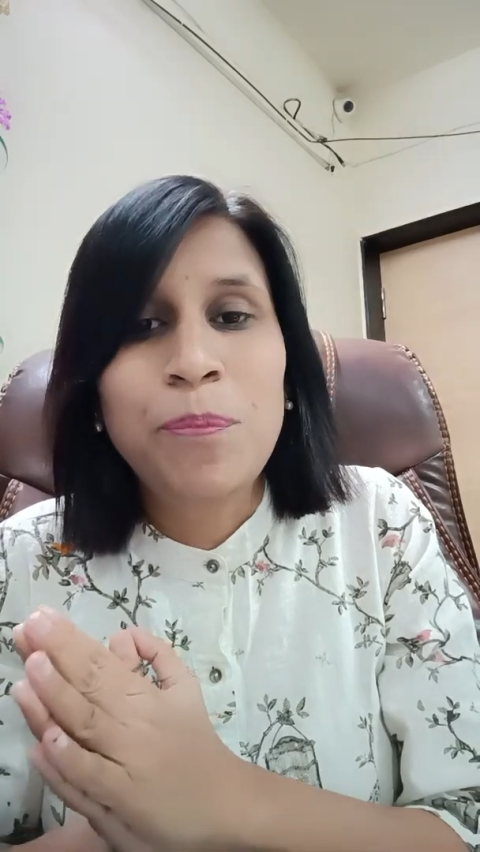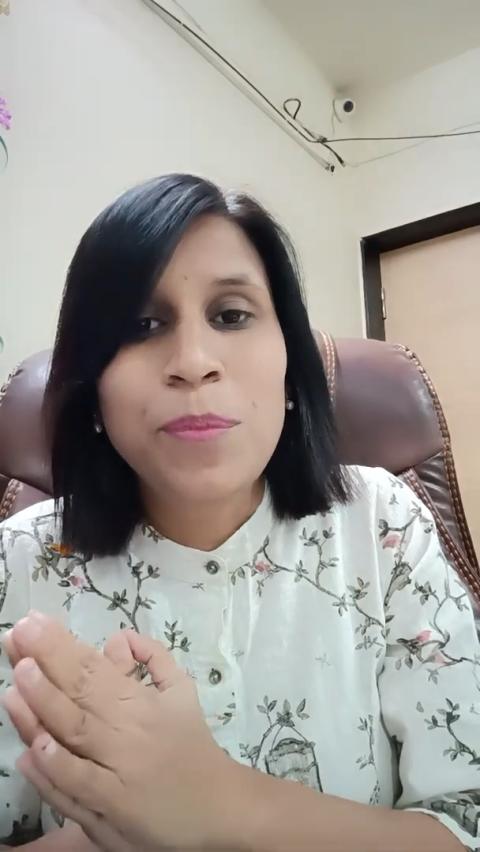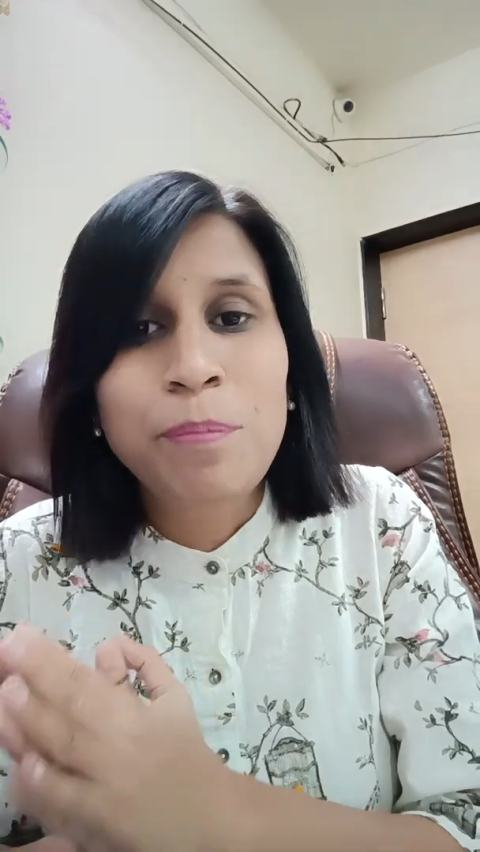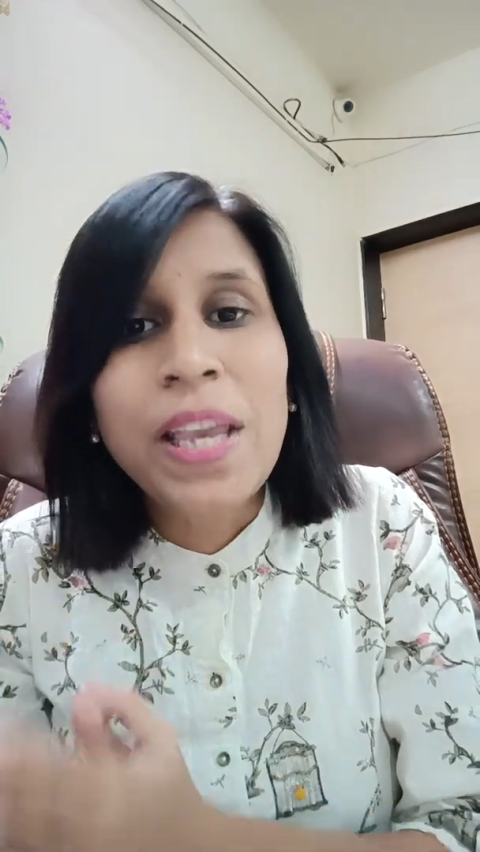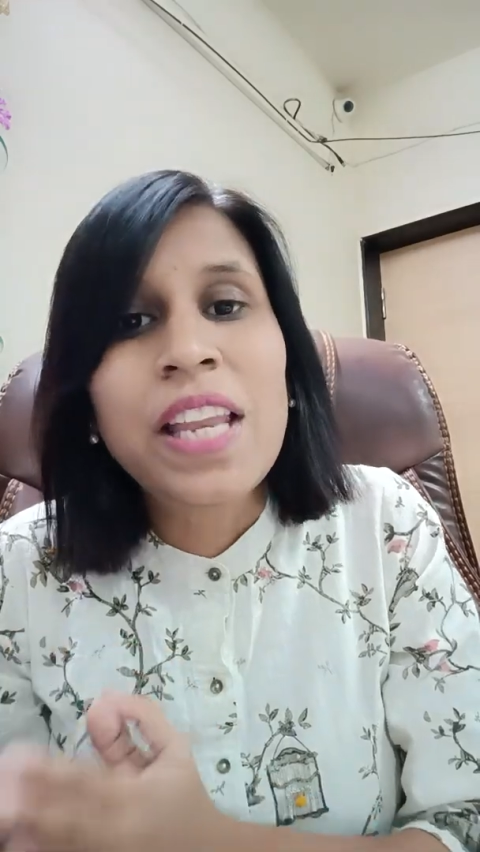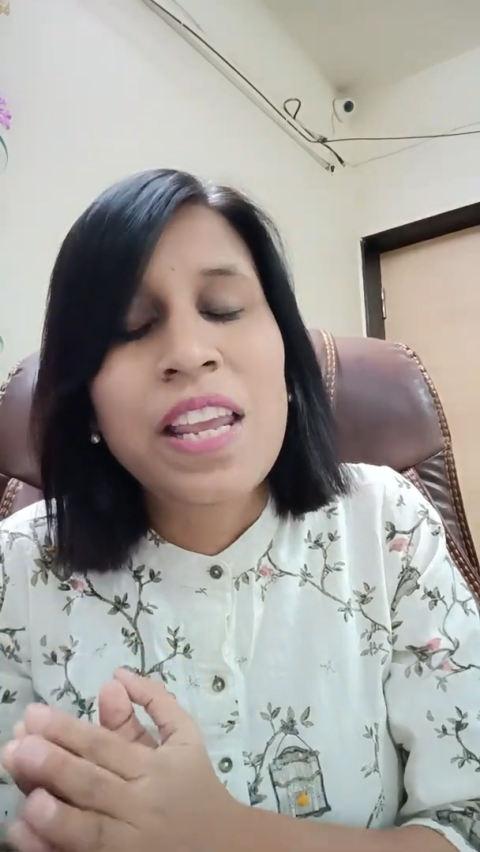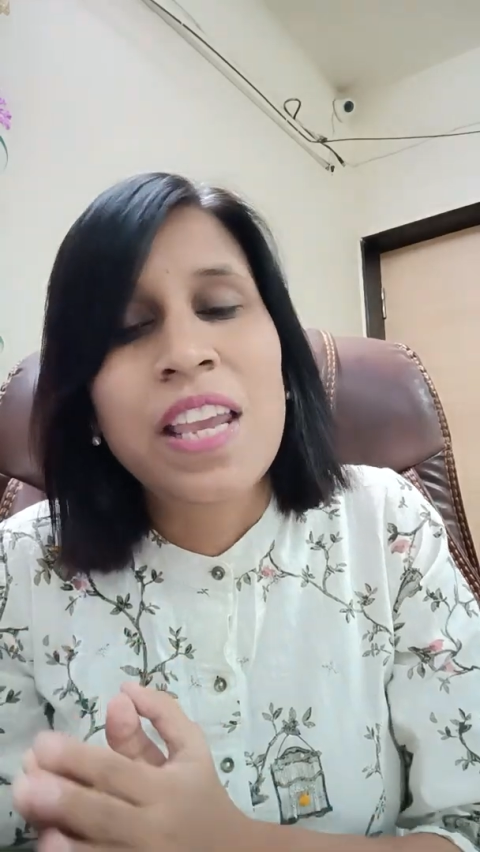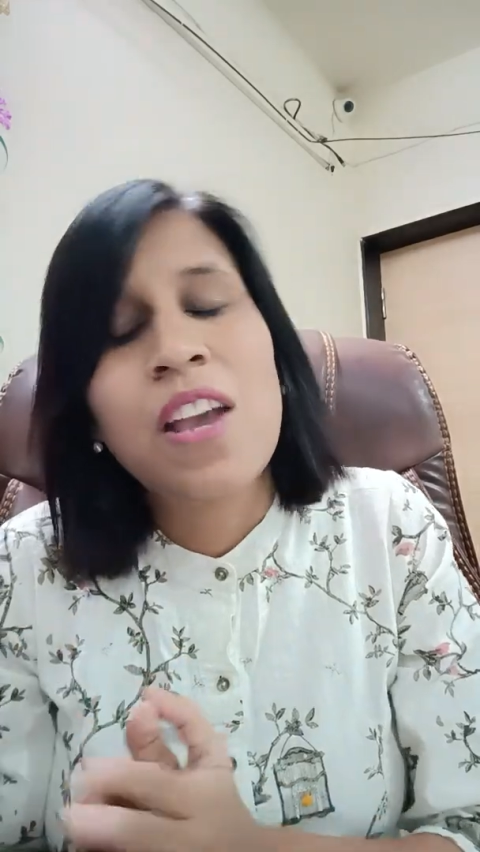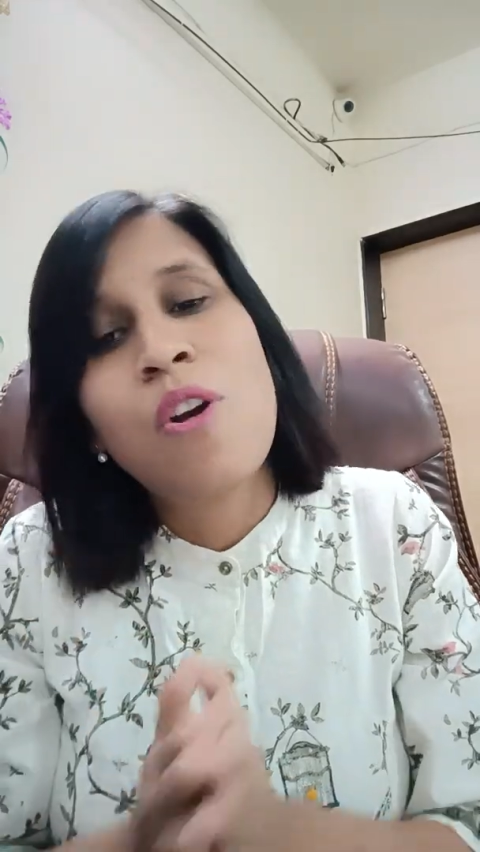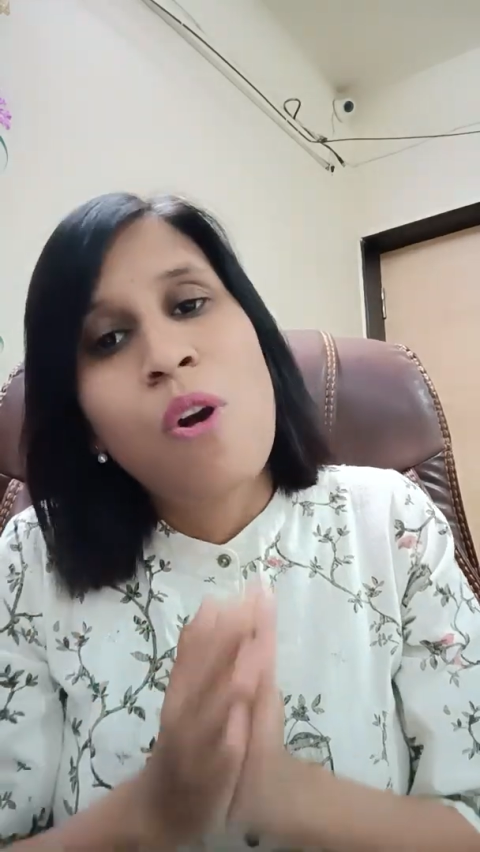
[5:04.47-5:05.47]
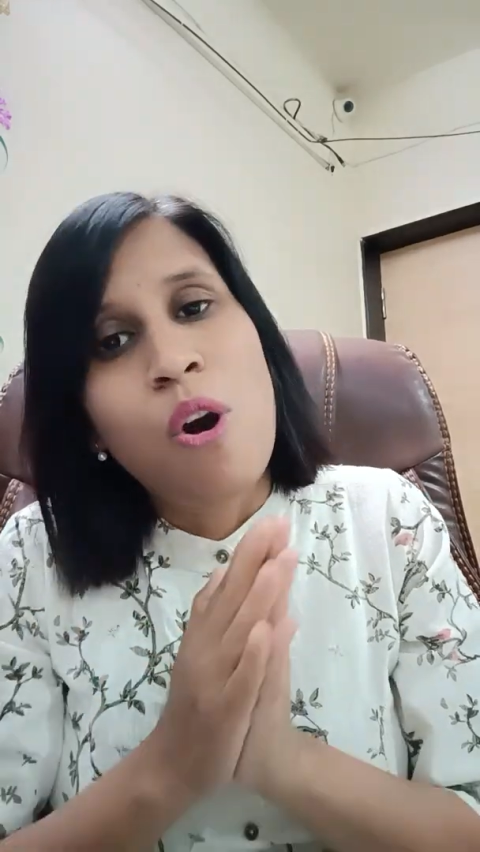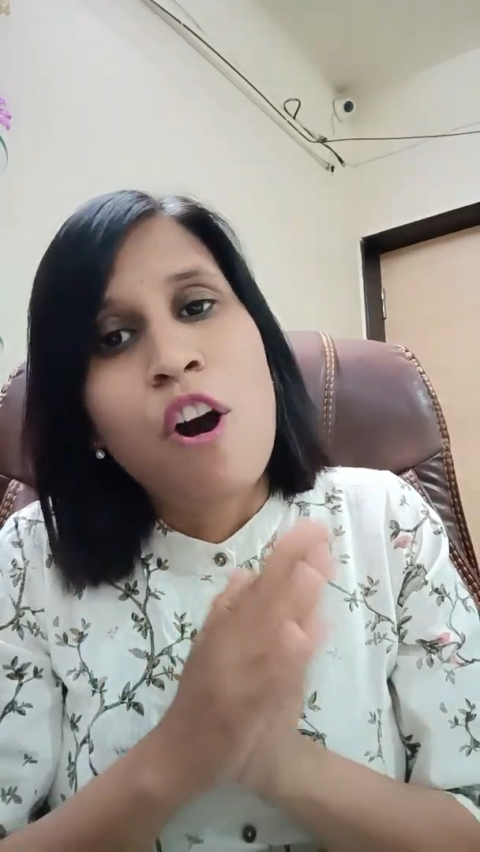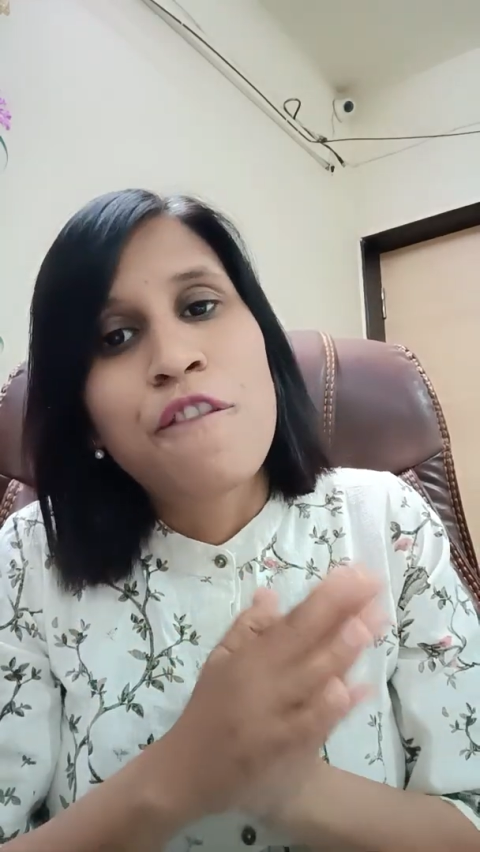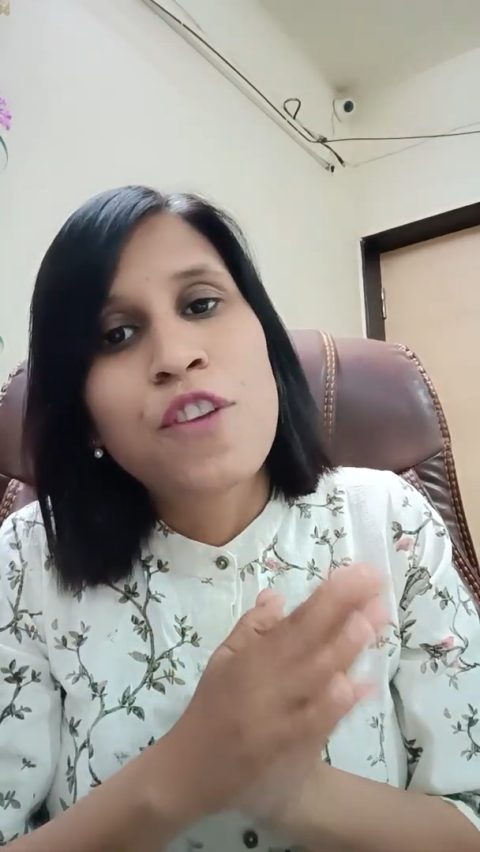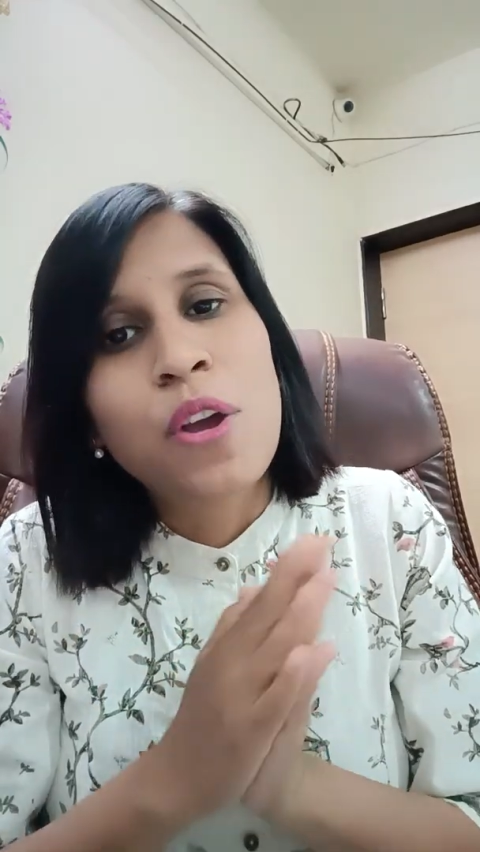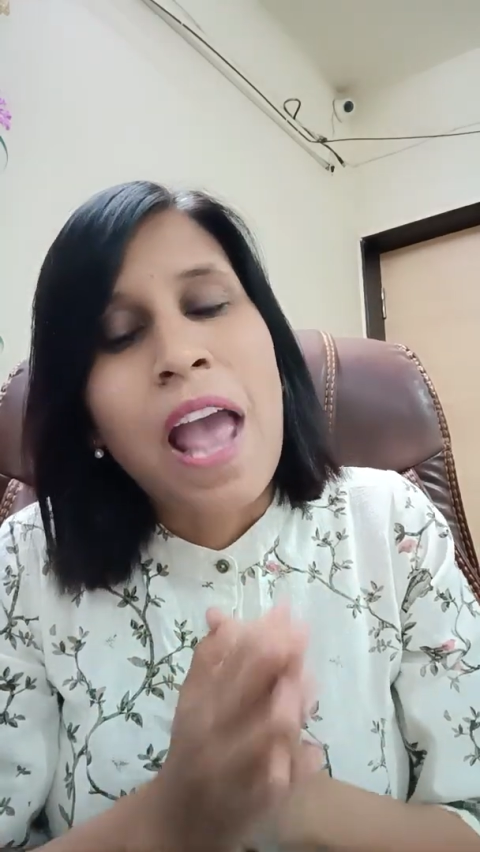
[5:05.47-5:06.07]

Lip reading: beginning of your